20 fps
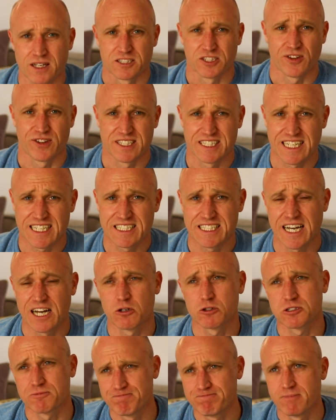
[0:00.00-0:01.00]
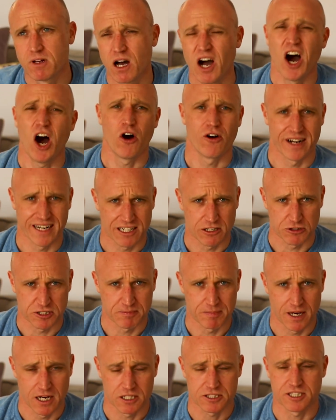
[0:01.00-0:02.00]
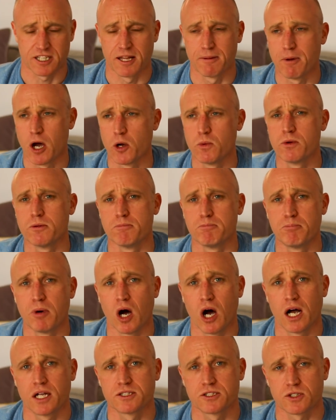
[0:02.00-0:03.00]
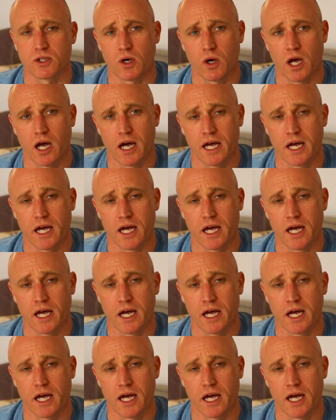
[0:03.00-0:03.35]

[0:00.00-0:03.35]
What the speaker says: So the details are a little sparse at the moment, but